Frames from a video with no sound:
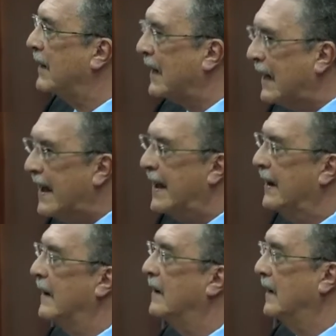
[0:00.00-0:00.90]

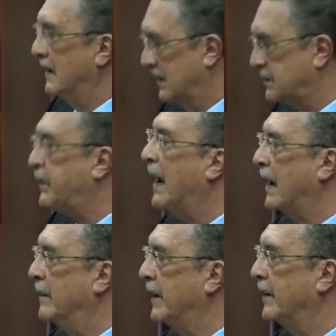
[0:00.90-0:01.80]
clearly in this
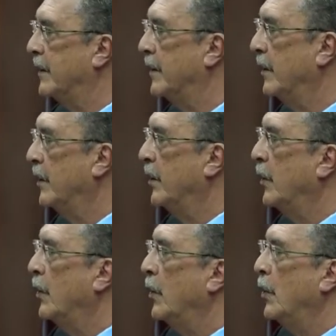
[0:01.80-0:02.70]
Parliament,
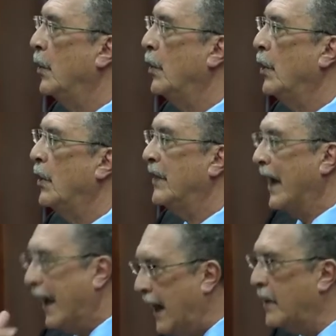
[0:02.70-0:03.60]
the
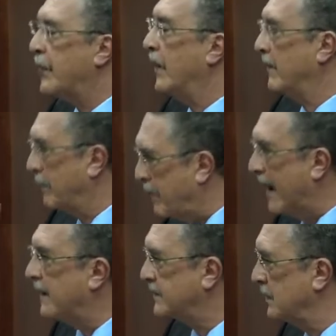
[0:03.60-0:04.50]
health of the
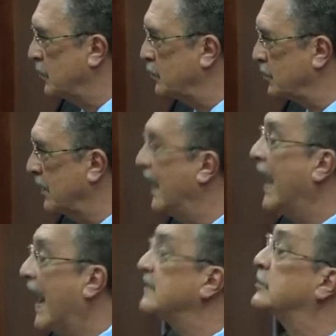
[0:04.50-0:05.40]
Bank of Saint Lucia has to